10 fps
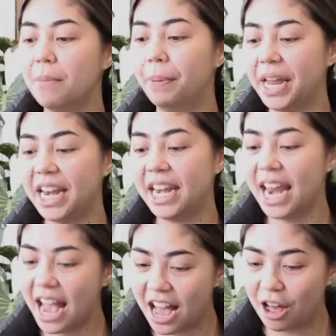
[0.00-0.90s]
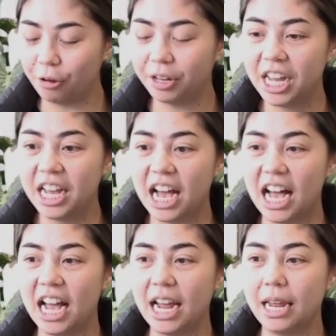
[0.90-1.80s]
But now
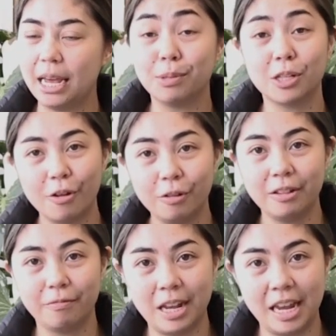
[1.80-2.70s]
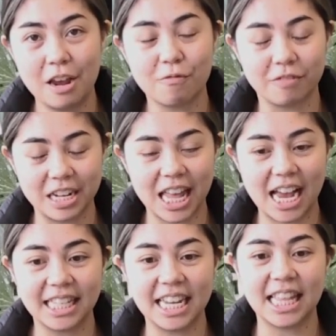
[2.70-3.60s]
I am slowly
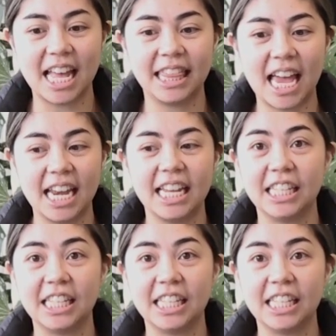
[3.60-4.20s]
realizing that that